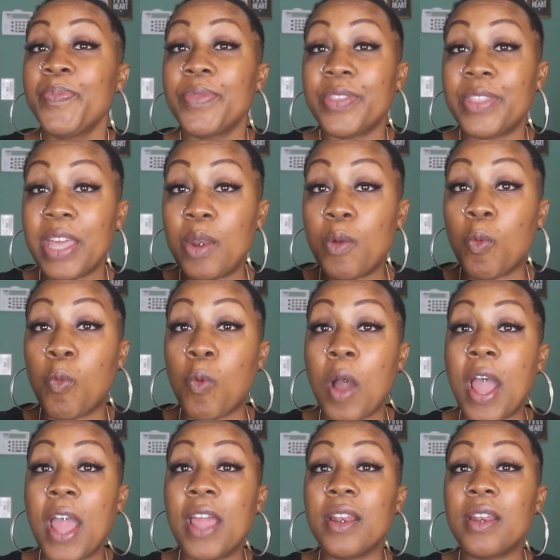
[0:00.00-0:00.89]
than
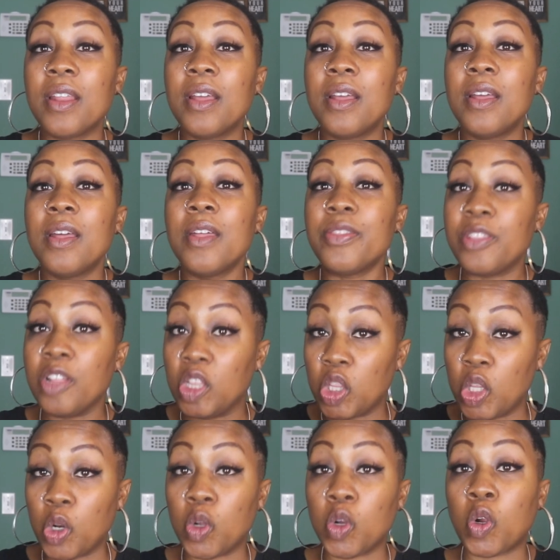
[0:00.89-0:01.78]
what the
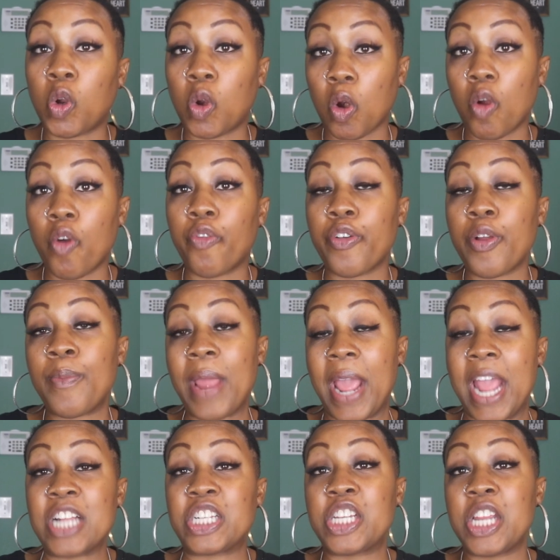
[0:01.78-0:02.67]
little girl from
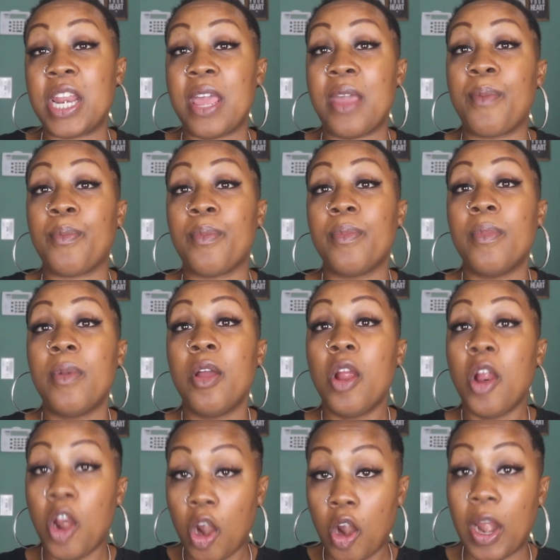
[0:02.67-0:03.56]
H&M
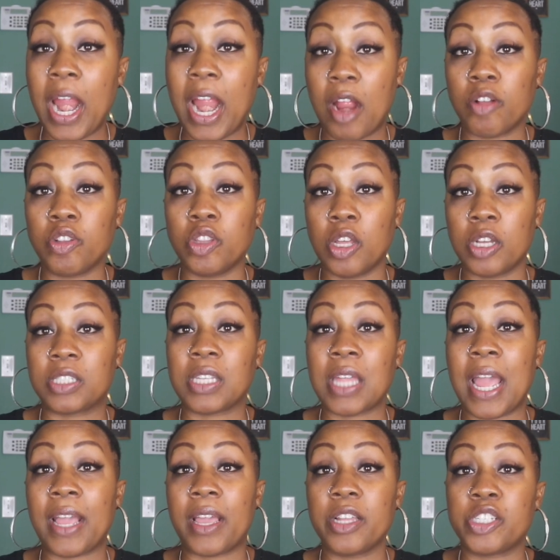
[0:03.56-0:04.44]
her hair looked
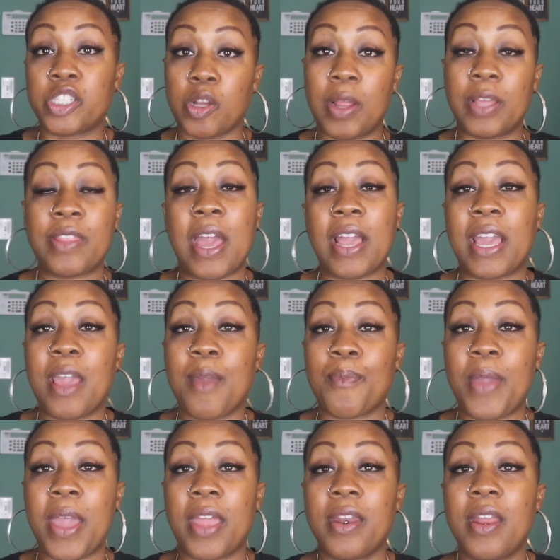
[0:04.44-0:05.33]
like during that
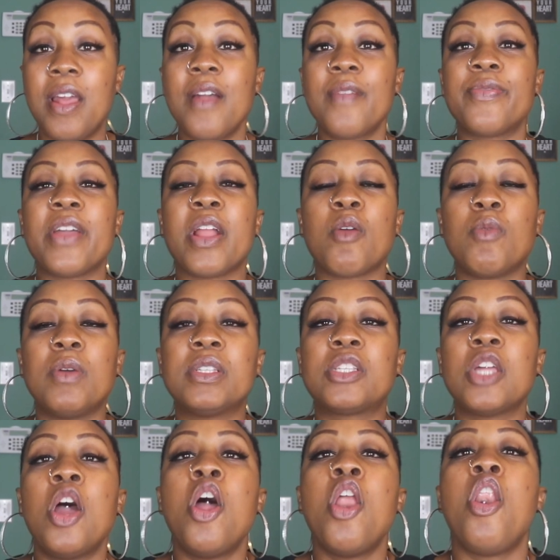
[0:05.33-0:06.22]
campaign. There
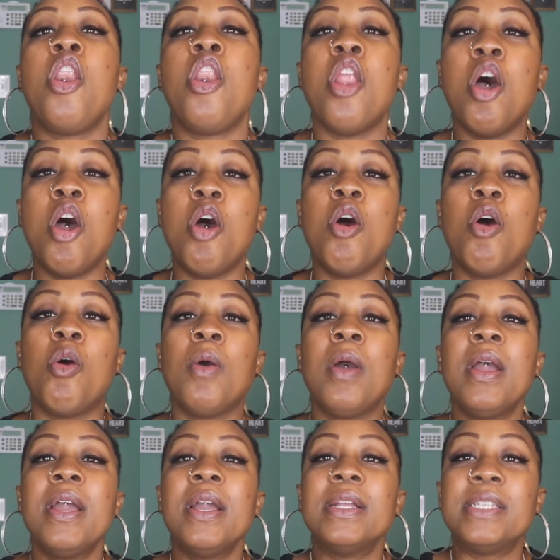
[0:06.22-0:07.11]
was
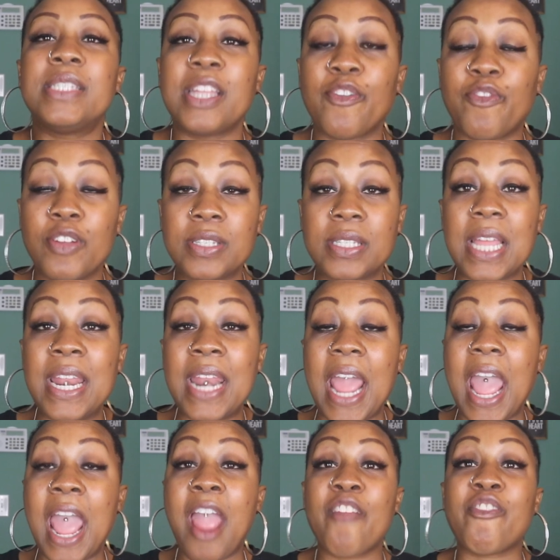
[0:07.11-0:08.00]
no difference
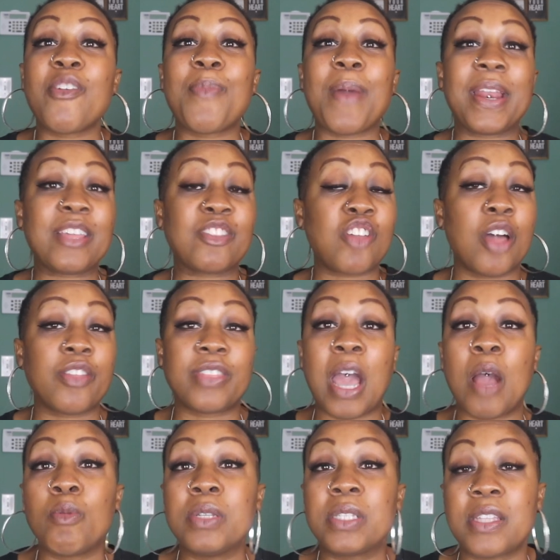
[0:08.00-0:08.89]
and everybody thought
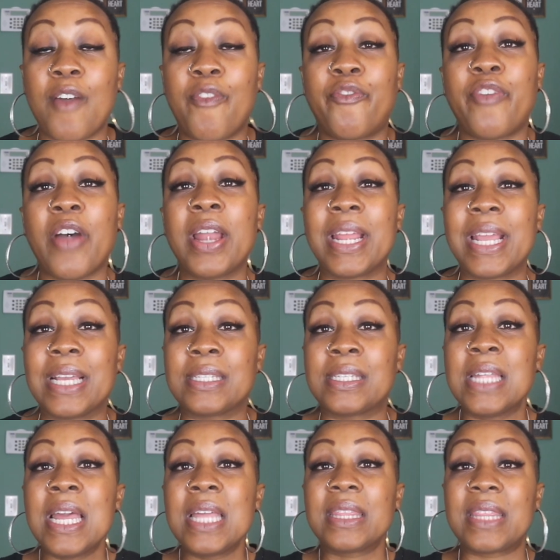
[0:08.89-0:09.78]
that was the
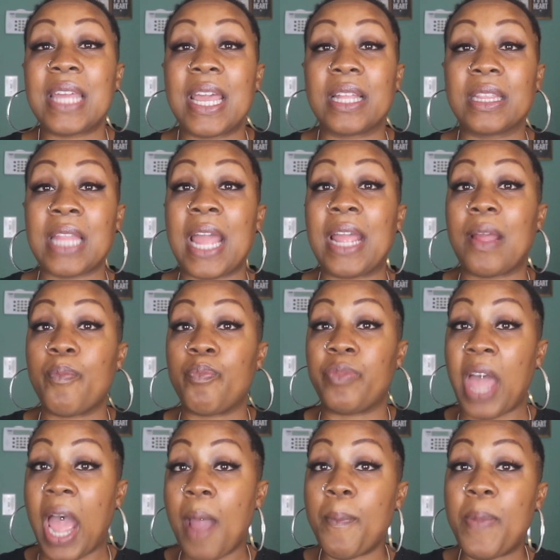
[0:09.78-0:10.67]
funniest thing.
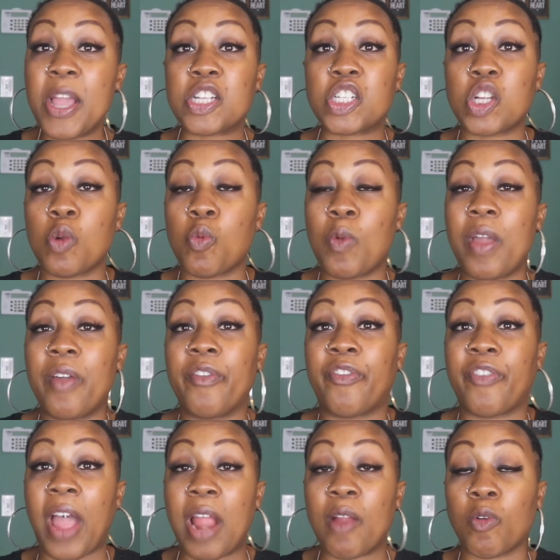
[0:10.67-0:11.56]
Like that picture went
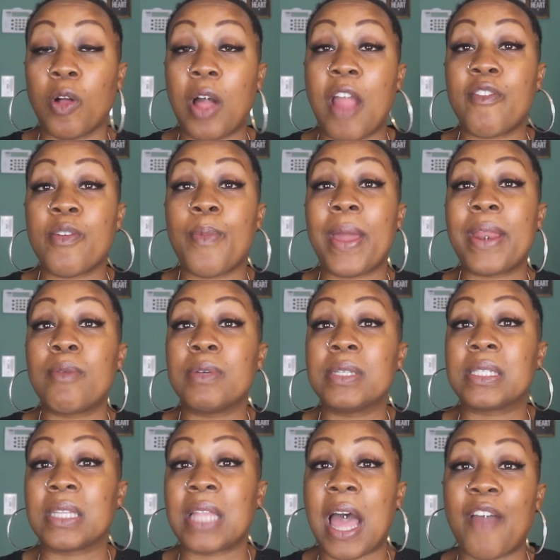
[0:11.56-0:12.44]
viral. Everybody
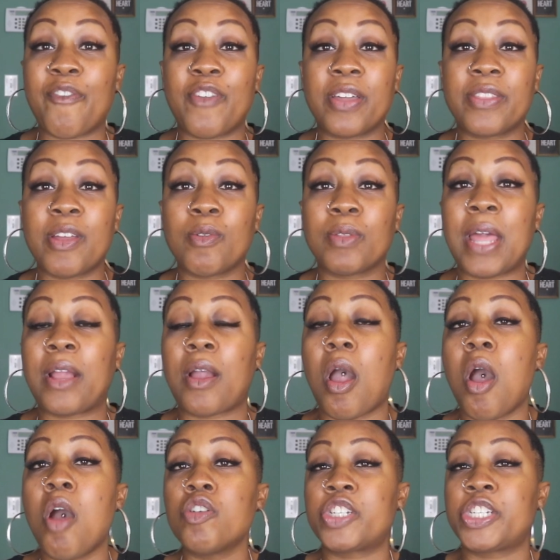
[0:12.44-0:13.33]
was laughing. They were like,
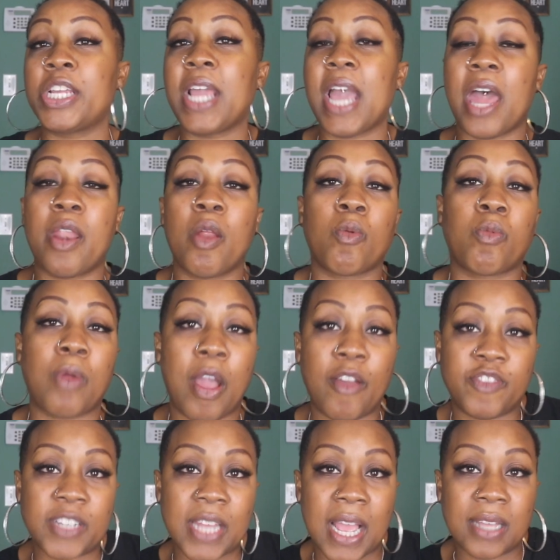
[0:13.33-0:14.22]
oh, she had a
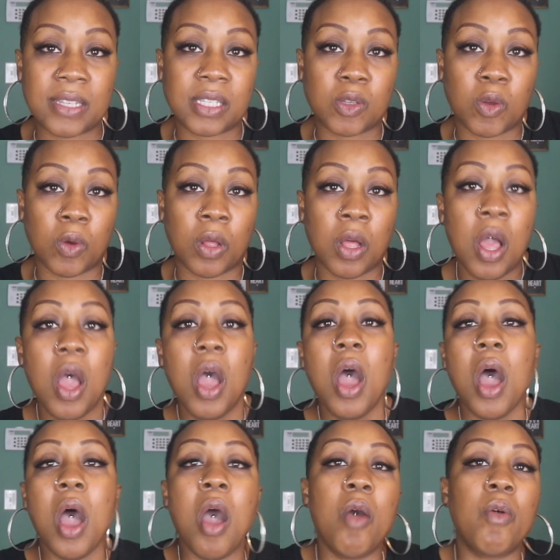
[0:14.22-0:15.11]
rough day at school.
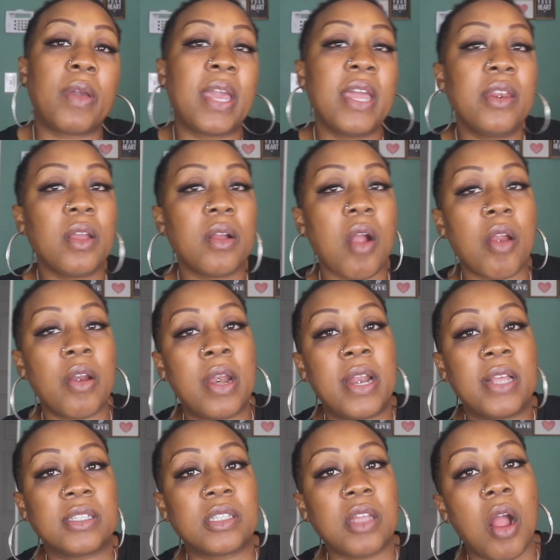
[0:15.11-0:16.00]
Oh,
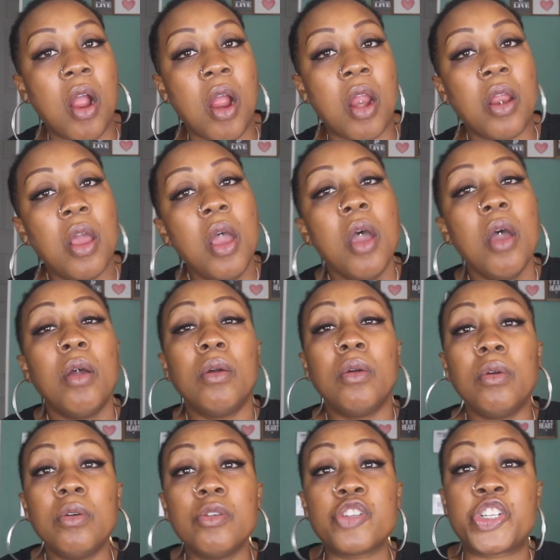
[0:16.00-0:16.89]
kindergarten is hard.
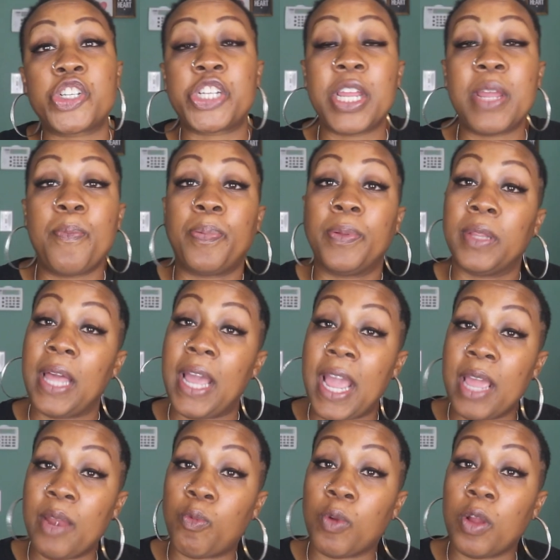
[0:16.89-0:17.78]
Oh, she
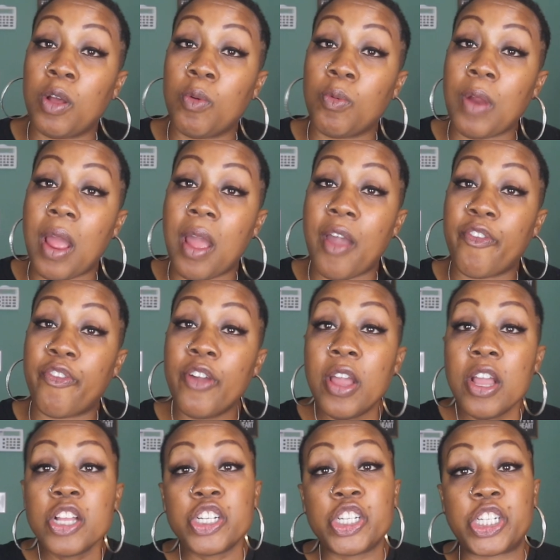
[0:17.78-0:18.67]
played real
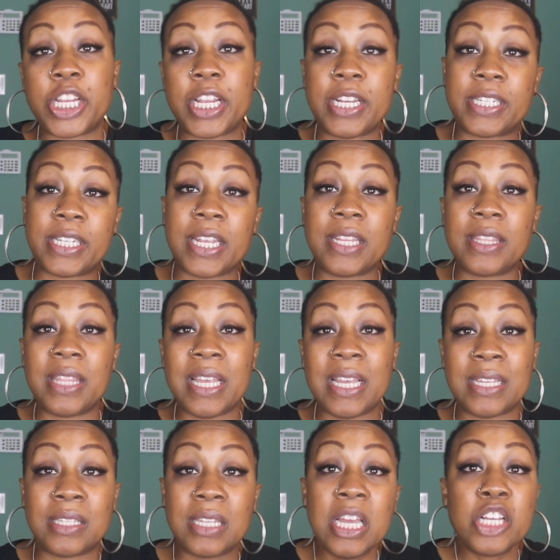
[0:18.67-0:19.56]
rough. She did
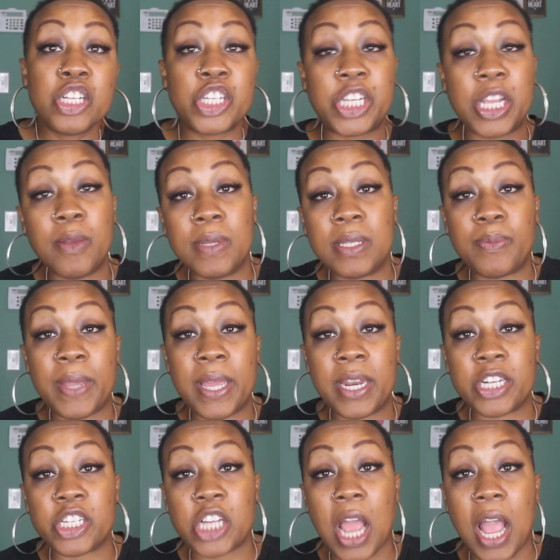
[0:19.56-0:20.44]
this. She was
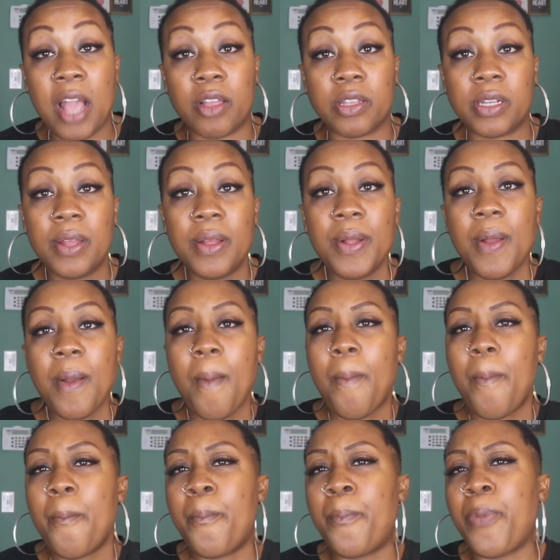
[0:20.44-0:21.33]
being a child.
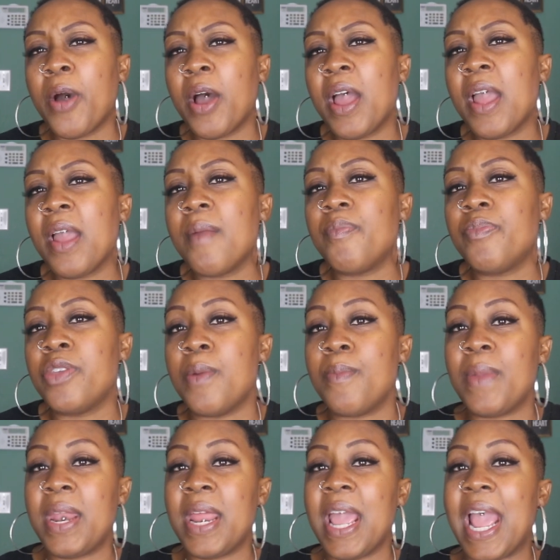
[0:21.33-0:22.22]
But
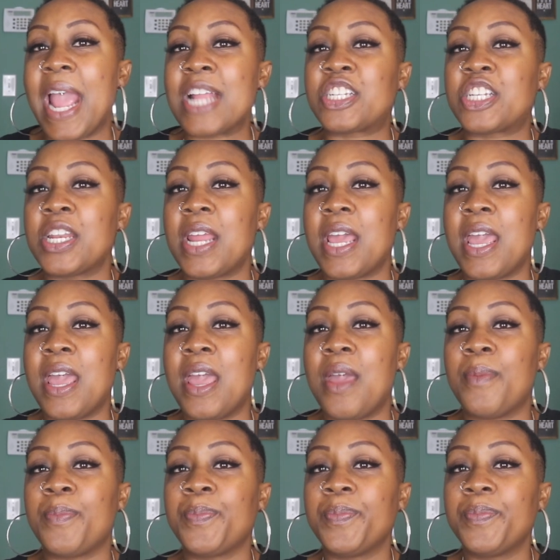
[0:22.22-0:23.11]
the minute
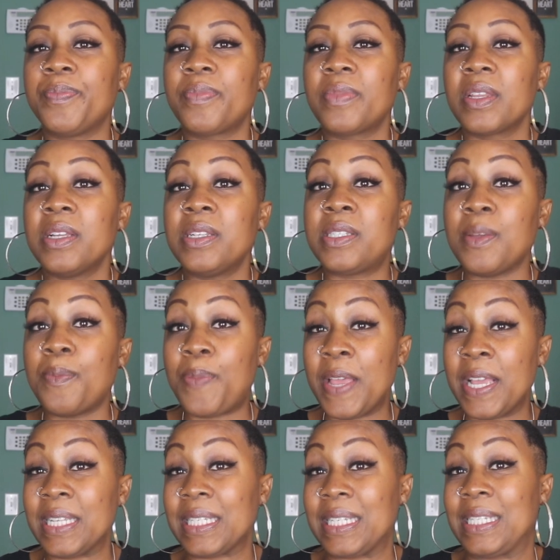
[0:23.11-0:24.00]
H&M
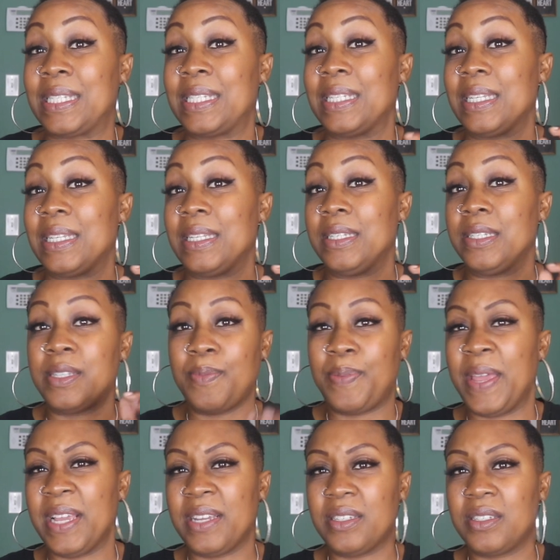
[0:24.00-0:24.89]
depicts,
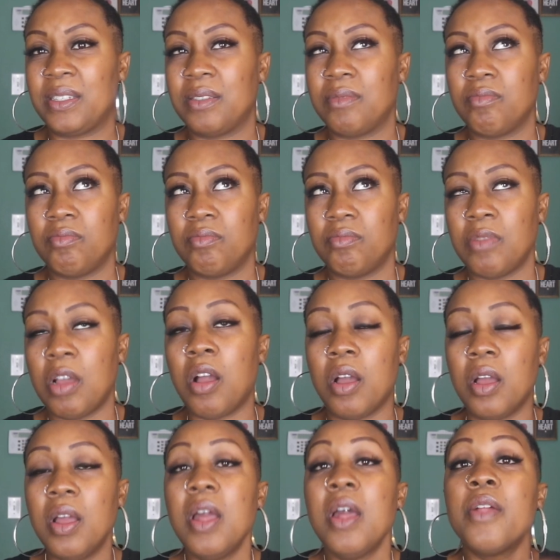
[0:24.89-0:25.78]
depicts?
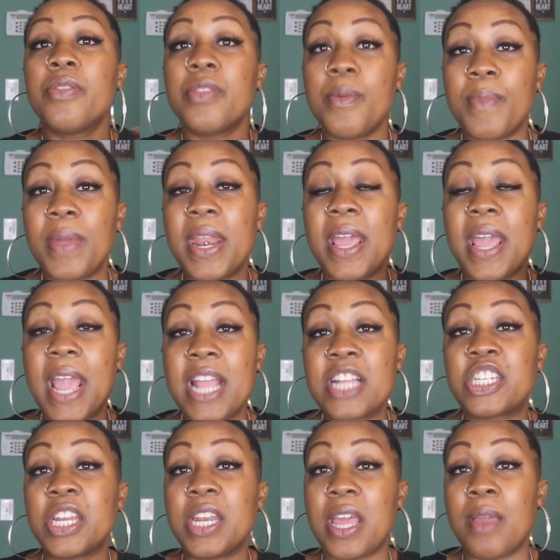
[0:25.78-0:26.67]
Uh-huh. The minute
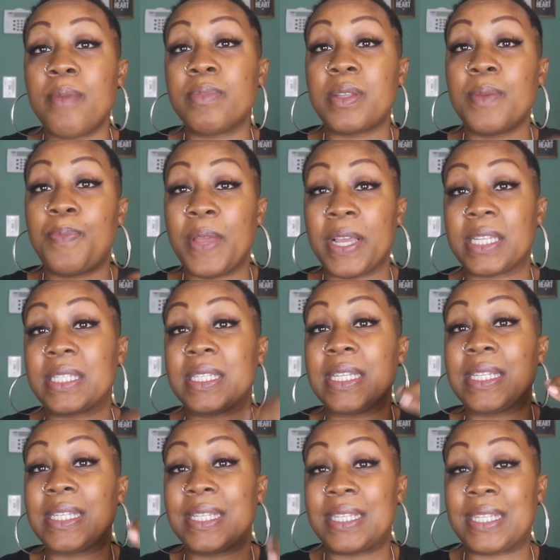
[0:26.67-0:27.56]
H&M depicts
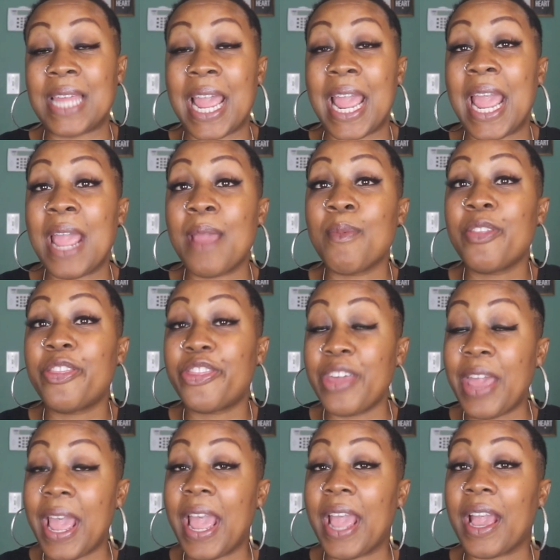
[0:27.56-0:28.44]
the same
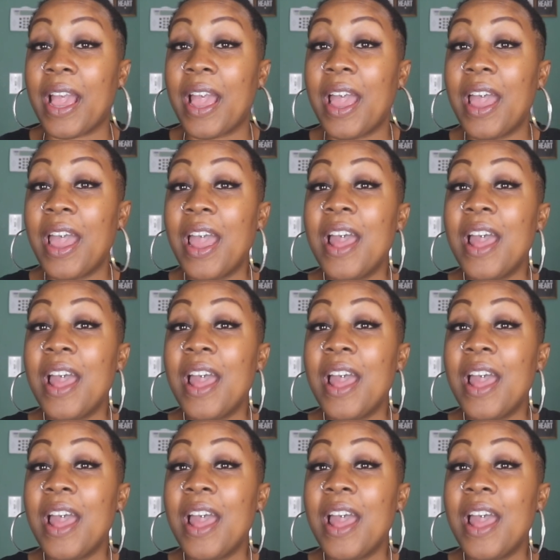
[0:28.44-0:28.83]
thing,